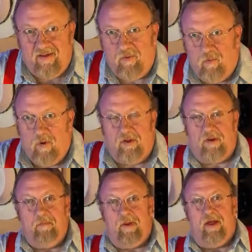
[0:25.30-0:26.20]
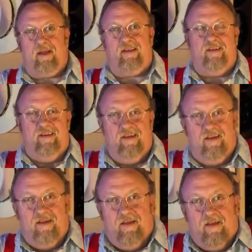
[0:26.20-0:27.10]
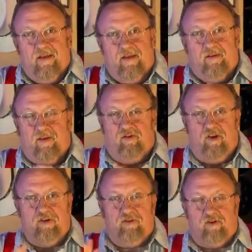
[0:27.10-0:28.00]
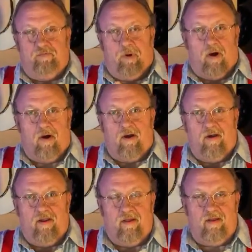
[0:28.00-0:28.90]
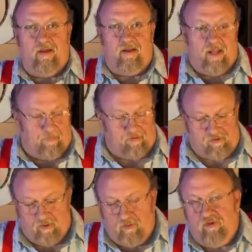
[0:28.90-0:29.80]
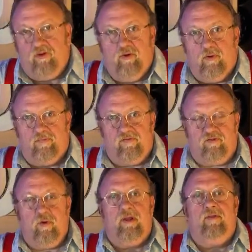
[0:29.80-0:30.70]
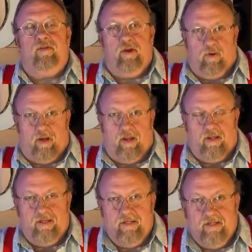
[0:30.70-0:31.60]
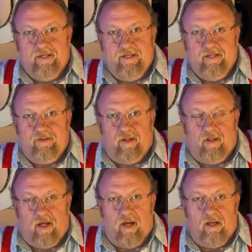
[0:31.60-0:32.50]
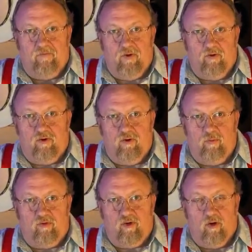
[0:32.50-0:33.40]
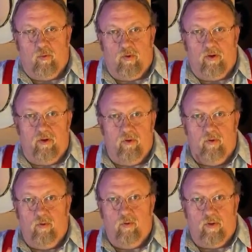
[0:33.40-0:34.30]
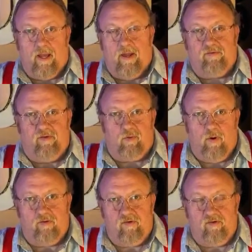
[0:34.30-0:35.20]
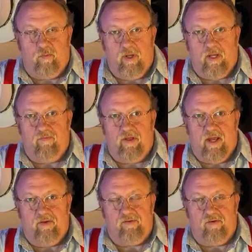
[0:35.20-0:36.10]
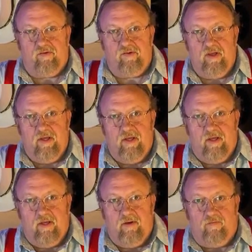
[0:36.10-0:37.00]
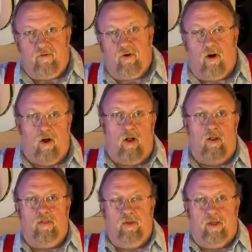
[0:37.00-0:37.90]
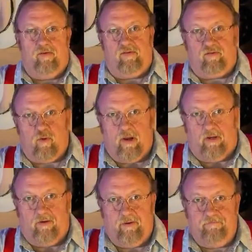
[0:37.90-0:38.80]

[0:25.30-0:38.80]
welcome back to Ginger's Burn and episode two of String Theory, the live YouTube show where you ask the questions and we give the answers for all things stringed.